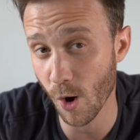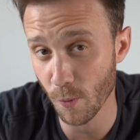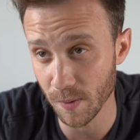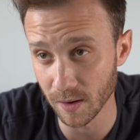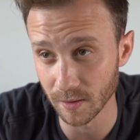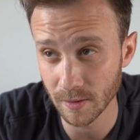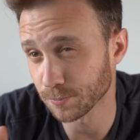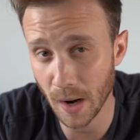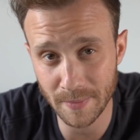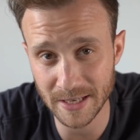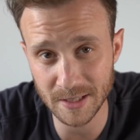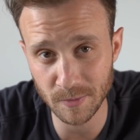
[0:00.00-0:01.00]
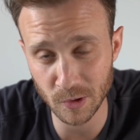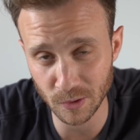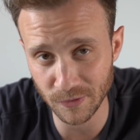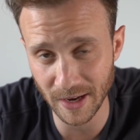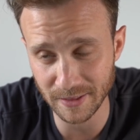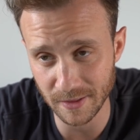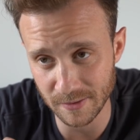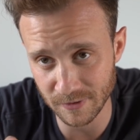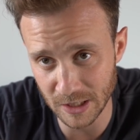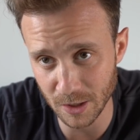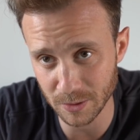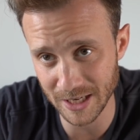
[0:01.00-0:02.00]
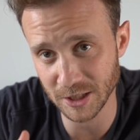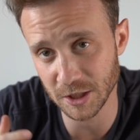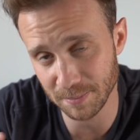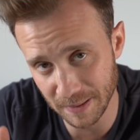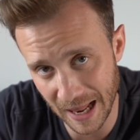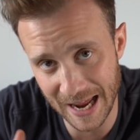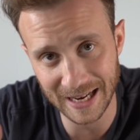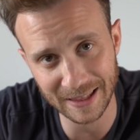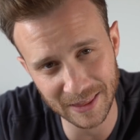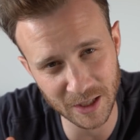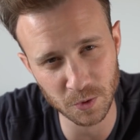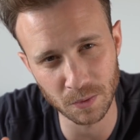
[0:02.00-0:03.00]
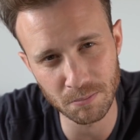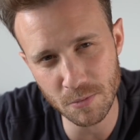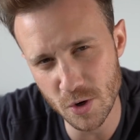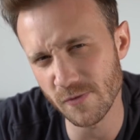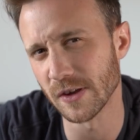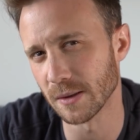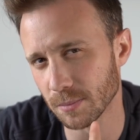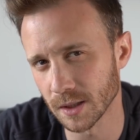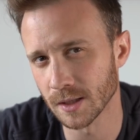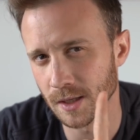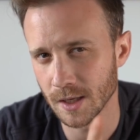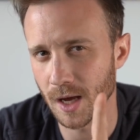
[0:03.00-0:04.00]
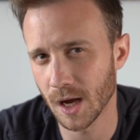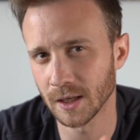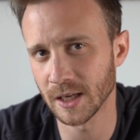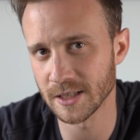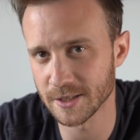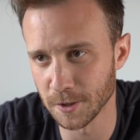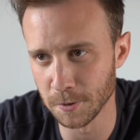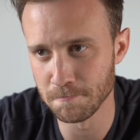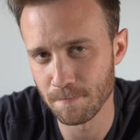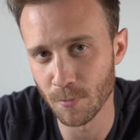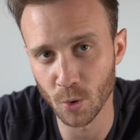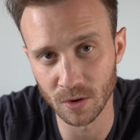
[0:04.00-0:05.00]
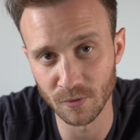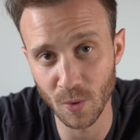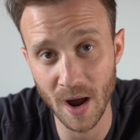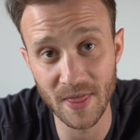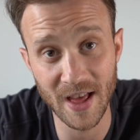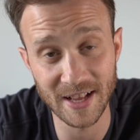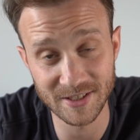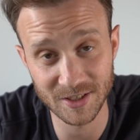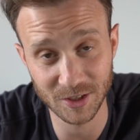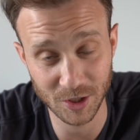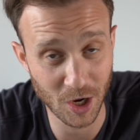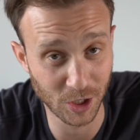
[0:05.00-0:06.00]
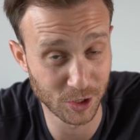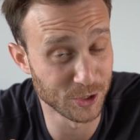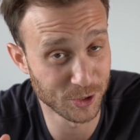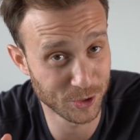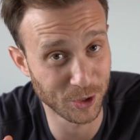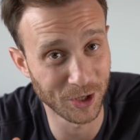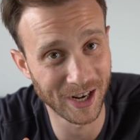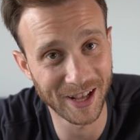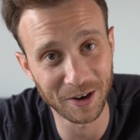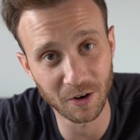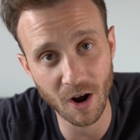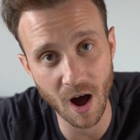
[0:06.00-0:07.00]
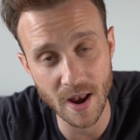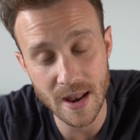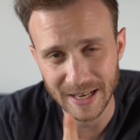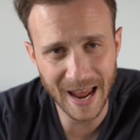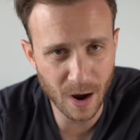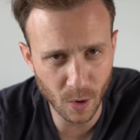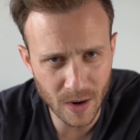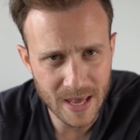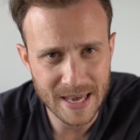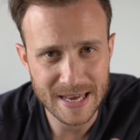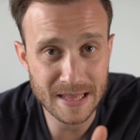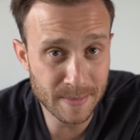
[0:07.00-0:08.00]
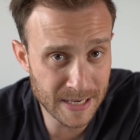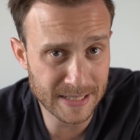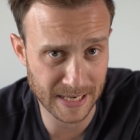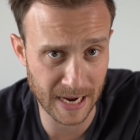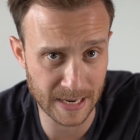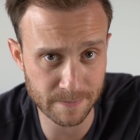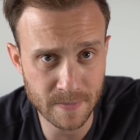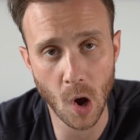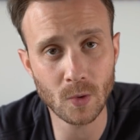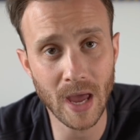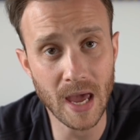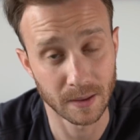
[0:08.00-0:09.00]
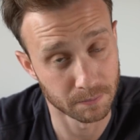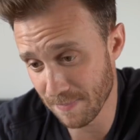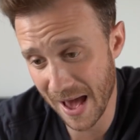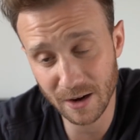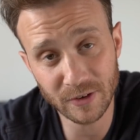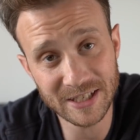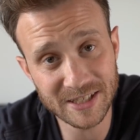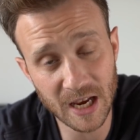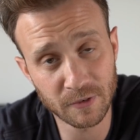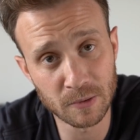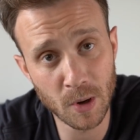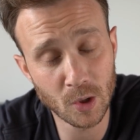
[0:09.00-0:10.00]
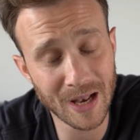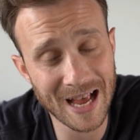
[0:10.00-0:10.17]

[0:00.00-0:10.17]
open. Probably has something to do with the fact that the video was actually playing and things were moving, but I'll get to more of why that's a concern later on. Now, in the meantime, okay, battery saver mode